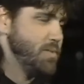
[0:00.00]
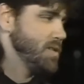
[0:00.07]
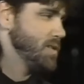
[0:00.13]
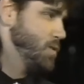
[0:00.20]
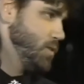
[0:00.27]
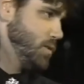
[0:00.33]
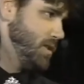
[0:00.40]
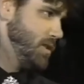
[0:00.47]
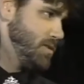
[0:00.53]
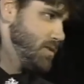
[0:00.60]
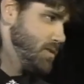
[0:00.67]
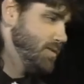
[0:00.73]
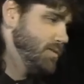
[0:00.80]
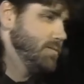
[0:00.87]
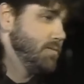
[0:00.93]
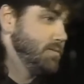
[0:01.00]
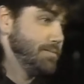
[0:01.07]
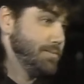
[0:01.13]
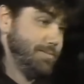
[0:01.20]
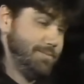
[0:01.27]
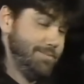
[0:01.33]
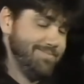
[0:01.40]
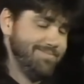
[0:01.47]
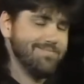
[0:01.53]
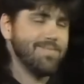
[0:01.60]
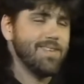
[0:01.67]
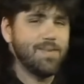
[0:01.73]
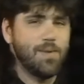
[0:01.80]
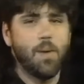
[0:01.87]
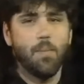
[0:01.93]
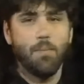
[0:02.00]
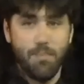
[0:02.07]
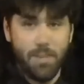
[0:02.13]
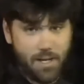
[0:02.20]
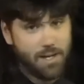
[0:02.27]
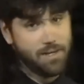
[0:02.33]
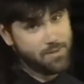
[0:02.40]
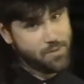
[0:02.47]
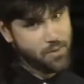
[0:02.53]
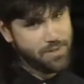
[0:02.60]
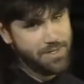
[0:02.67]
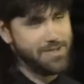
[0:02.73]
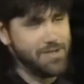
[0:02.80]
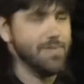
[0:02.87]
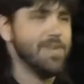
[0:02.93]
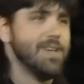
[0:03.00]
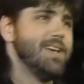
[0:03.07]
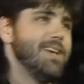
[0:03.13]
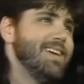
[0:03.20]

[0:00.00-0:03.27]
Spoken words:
to be a school teacher. Me, a school teacher.